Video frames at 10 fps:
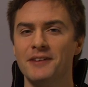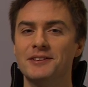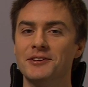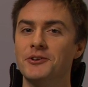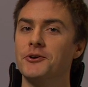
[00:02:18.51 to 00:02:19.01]

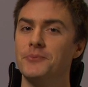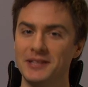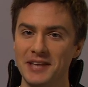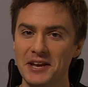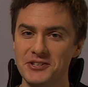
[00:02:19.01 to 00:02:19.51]
The
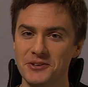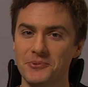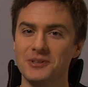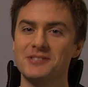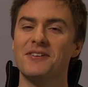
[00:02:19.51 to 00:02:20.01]
documentation
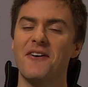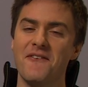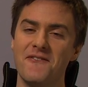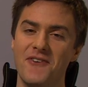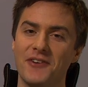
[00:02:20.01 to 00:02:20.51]
was
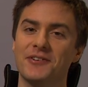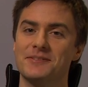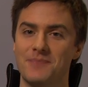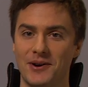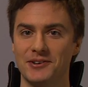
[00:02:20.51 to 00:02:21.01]
very
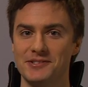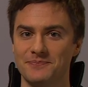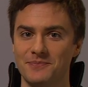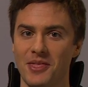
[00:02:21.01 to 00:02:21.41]
sparse.